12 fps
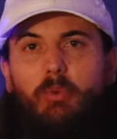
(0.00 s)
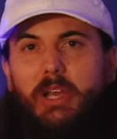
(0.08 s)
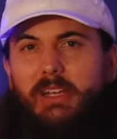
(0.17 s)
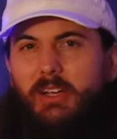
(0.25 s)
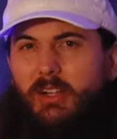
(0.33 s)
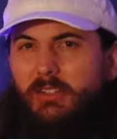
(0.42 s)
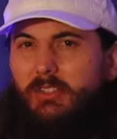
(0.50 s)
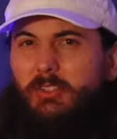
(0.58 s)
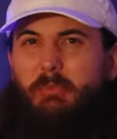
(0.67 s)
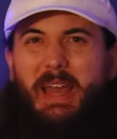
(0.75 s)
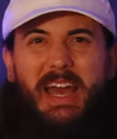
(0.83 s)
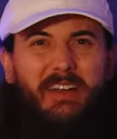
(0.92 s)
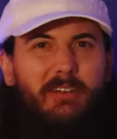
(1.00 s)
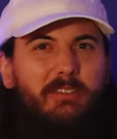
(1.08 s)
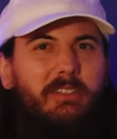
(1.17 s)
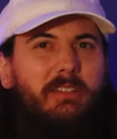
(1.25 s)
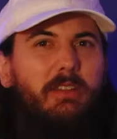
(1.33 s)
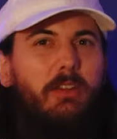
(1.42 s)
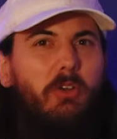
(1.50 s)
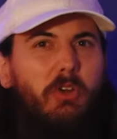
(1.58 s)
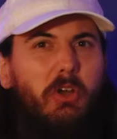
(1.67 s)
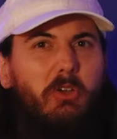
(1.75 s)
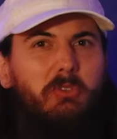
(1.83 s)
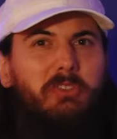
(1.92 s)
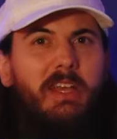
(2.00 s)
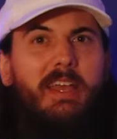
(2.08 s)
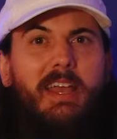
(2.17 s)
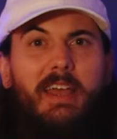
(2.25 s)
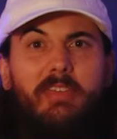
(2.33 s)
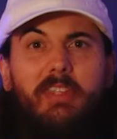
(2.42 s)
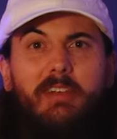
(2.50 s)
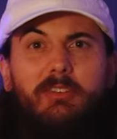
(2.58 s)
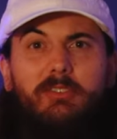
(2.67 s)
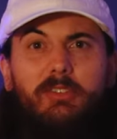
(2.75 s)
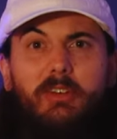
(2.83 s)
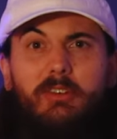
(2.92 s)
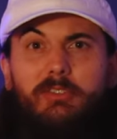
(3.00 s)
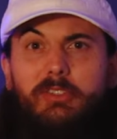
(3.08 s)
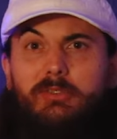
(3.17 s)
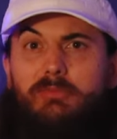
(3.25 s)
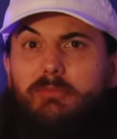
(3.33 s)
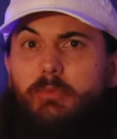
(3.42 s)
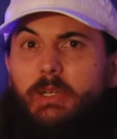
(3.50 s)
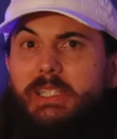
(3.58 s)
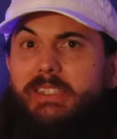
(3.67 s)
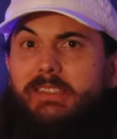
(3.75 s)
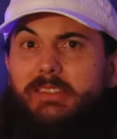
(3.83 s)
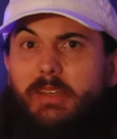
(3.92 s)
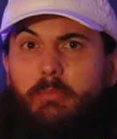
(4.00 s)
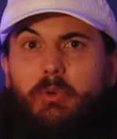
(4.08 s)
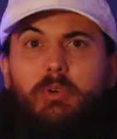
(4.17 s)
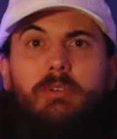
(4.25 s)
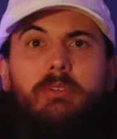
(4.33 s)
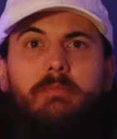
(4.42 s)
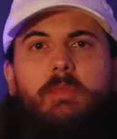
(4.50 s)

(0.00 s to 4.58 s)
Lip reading: of bright colors, patterns, and logos, and theirs are just really simple.